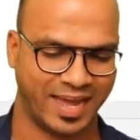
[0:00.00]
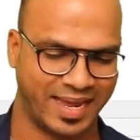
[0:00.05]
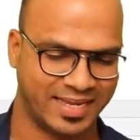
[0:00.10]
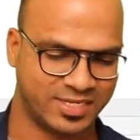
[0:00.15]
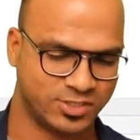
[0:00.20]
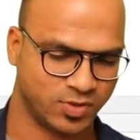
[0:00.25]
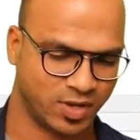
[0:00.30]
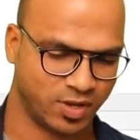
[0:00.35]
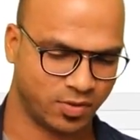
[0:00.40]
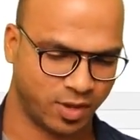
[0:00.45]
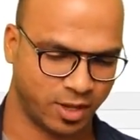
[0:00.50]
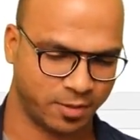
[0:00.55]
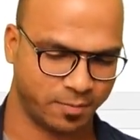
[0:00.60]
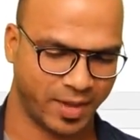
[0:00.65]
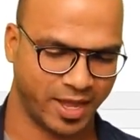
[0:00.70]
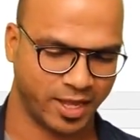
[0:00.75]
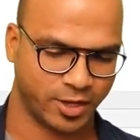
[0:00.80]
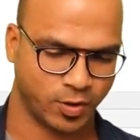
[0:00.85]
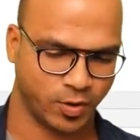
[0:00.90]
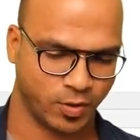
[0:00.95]
and say Run
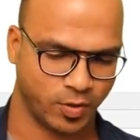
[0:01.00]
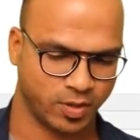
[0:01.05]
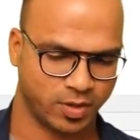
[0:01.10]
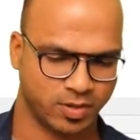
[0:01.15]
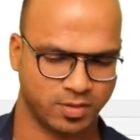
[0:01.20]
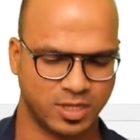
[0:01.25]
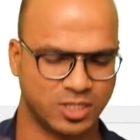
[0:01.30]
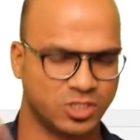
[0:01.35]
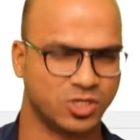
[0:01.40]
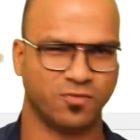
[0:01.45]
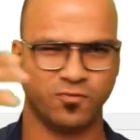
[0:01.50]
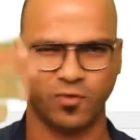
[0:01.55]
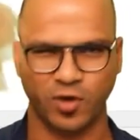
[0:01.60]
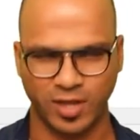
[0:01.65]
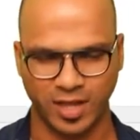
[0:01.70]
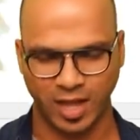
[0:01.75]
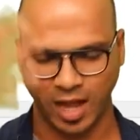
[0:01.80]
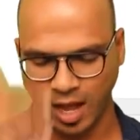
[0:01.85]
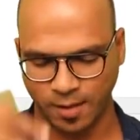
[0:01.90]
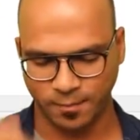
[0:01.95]
my code instead of
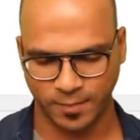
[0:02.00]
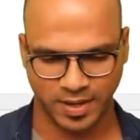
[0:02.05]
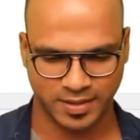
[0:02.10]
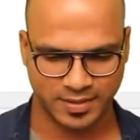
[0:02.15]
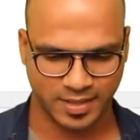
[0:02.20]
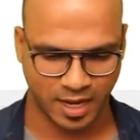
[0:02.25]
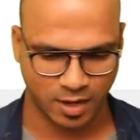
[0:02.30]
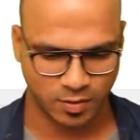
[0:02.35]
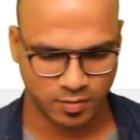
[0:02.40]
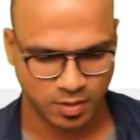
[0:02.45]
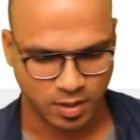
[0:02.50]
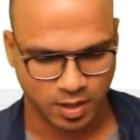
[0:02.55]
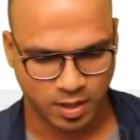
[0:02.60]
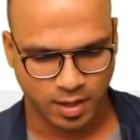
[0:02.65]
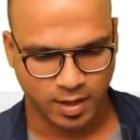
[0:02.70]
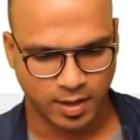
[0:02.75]
going up and down.